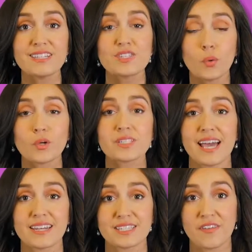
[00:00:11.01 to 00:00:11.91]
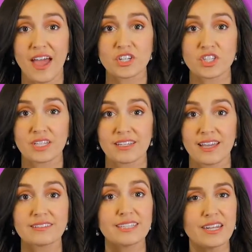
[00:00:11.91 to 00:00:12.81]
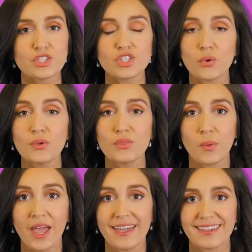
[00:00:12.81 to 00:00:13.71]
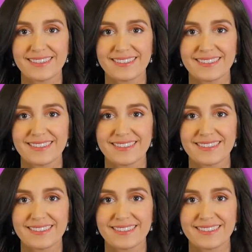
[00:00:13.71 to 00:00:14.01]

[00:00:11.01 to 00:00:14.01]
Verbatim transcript: is your satisfaction. Let us show you the way.